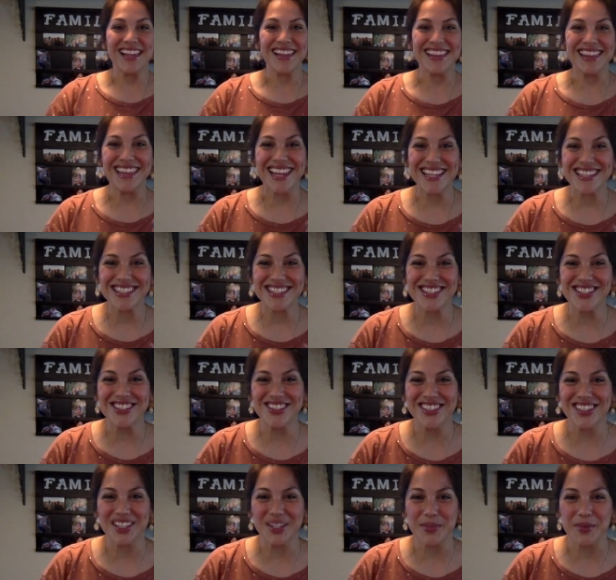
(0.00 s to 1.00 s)
Let's
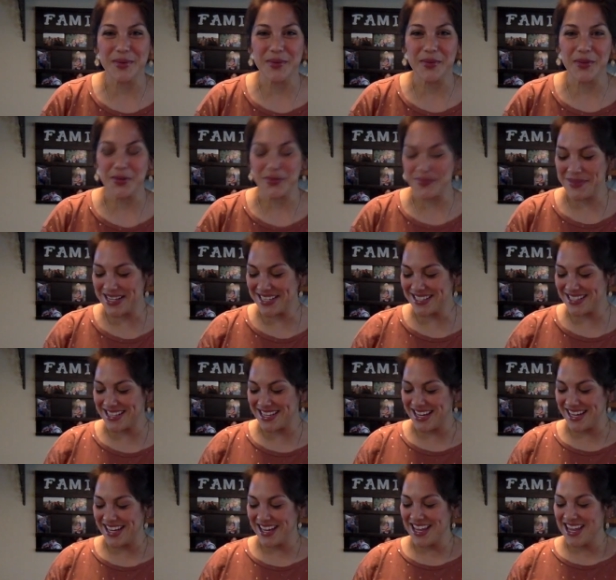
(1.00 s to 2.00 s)
do a little bit more
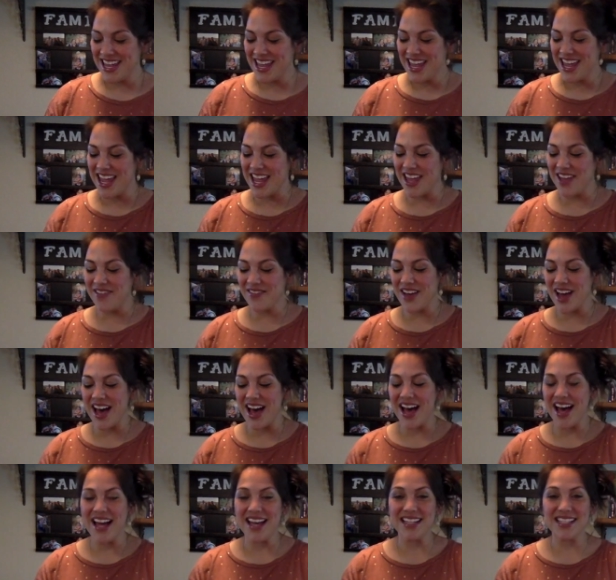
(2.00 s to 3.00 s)
mixing. If
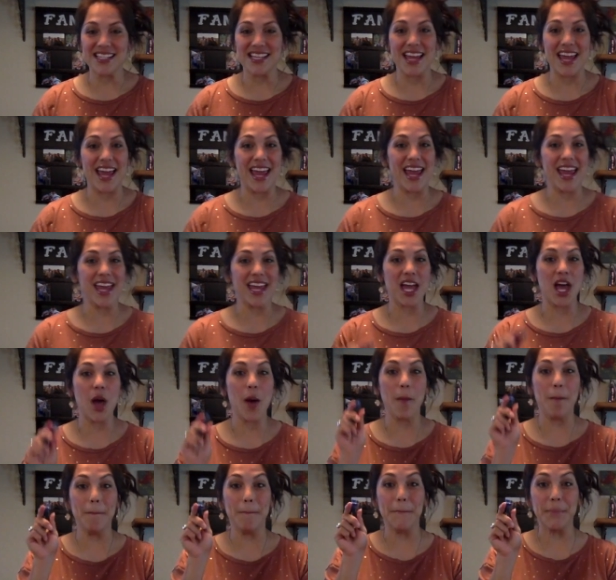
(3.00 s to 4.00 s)
I take
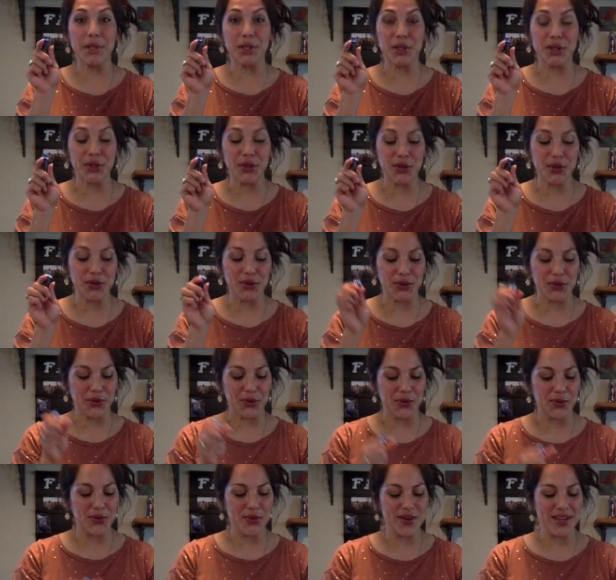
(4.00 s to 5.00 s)

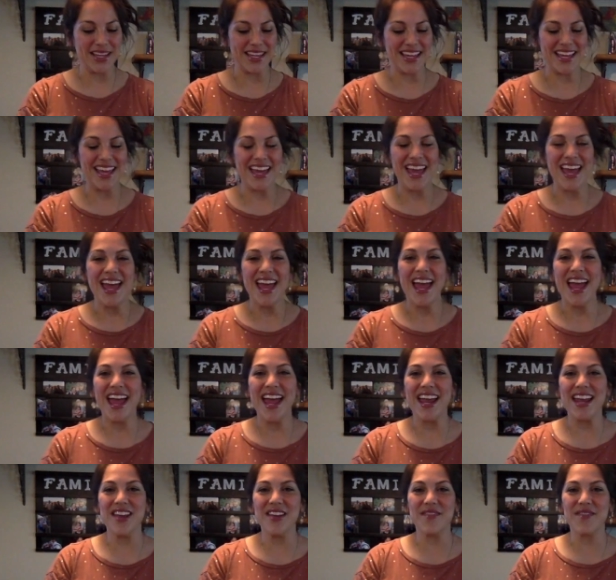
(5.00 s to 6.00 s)
blue
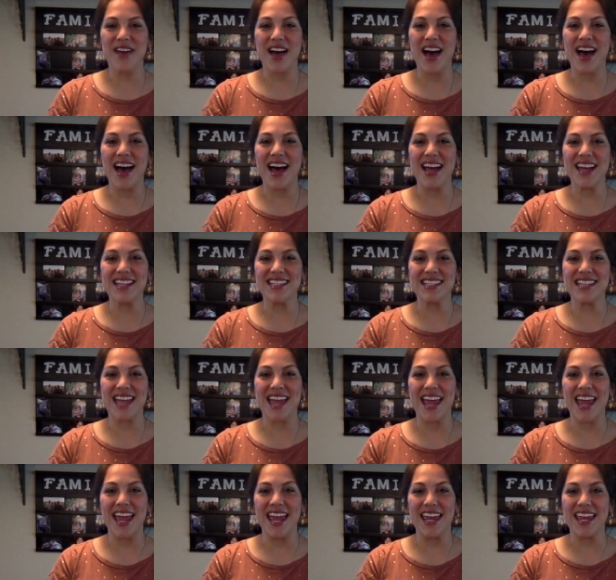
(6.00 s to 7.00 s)
and if I
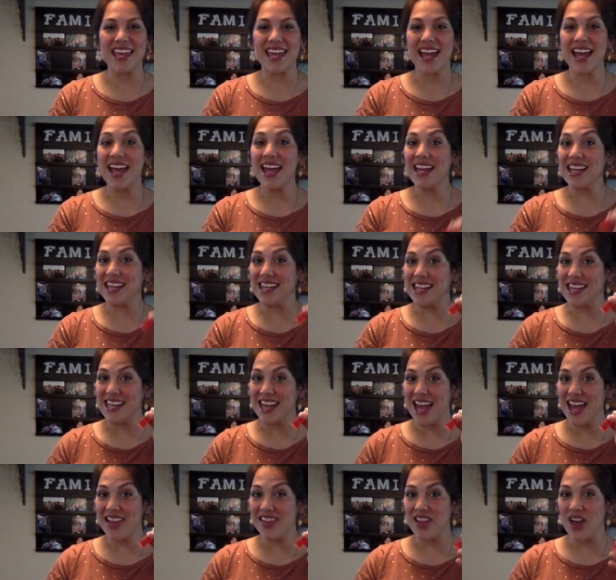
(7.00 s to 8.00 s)
take
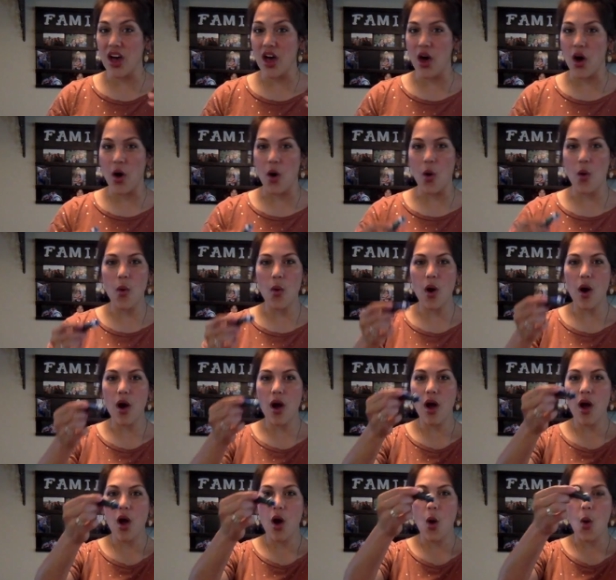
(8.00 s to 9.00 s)
yellow,
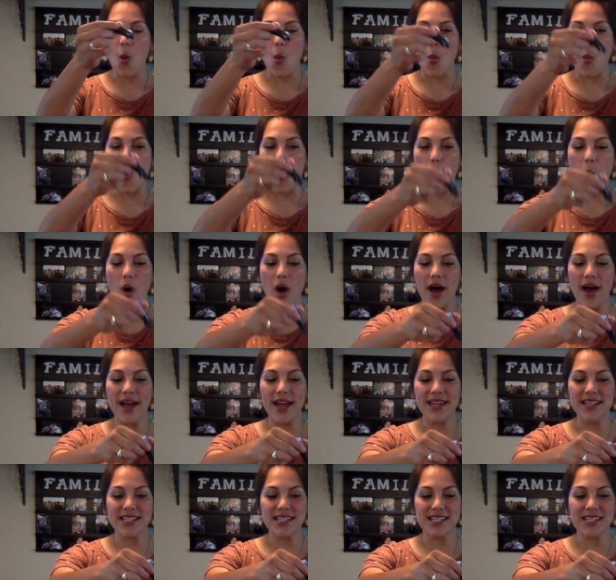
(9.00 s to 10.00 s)

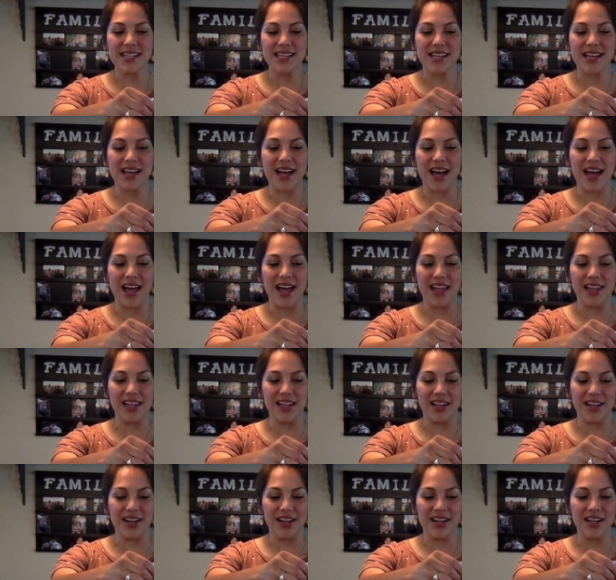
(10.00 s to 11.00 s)
what
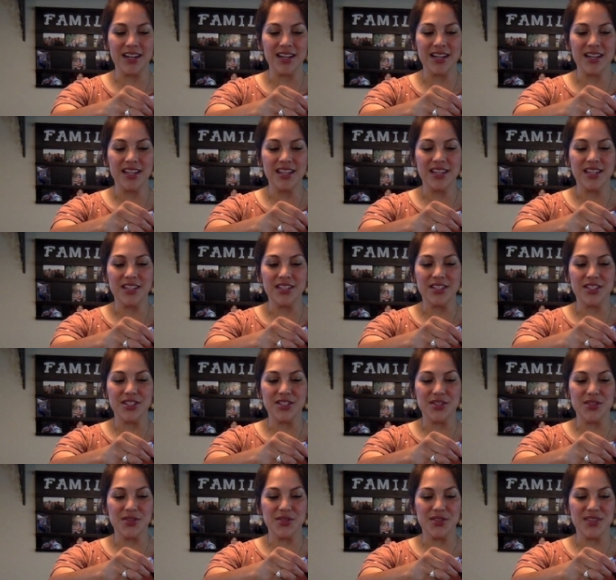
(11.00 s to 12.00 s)
color
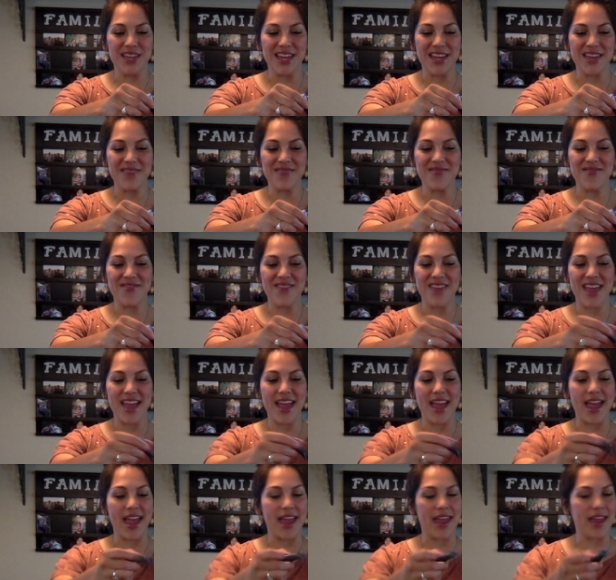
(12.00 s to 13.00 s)
do they
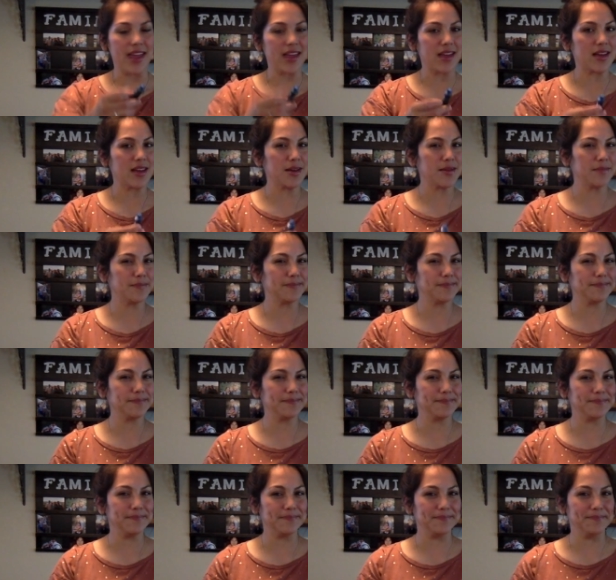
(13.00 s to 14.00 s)
make?
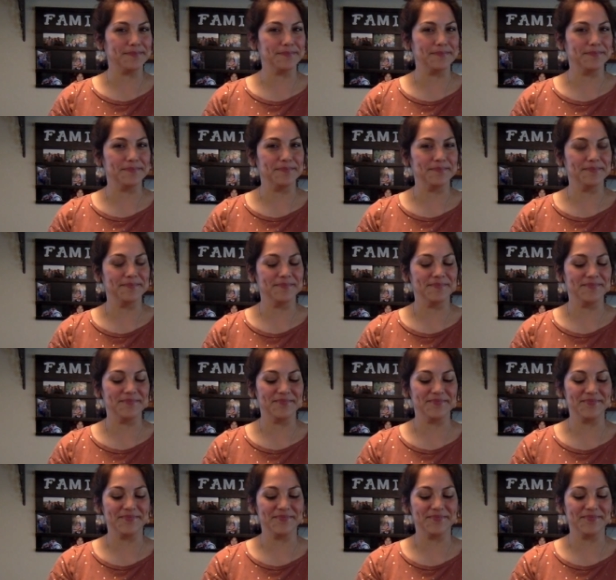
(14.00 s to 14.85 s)
Hmm.